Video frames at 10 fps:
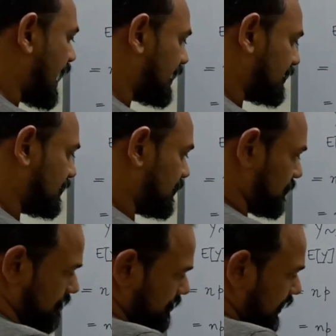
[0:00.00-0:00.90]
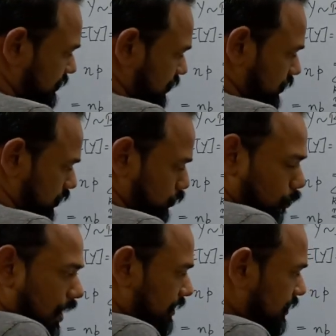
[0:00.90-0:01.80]
and that's just
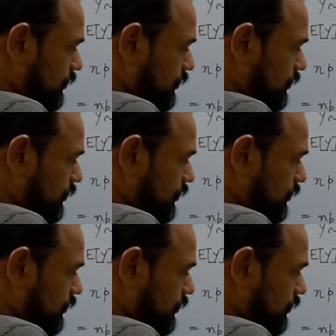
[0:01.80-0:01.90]
1.